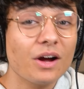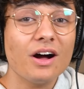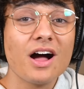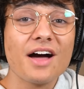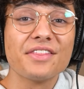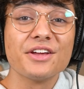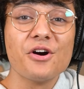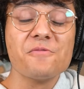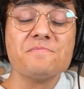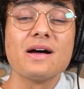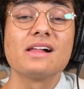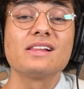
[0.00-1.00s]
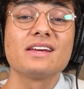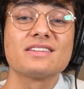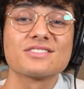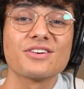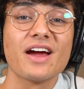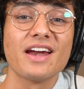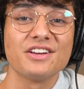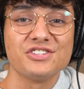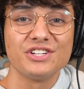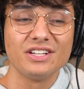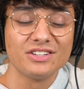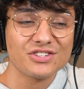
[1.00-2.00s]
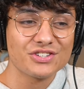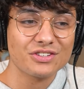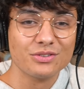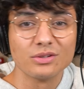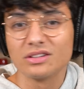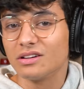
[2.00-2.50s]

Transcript: Oh, the O'Malley strategy. Just to do a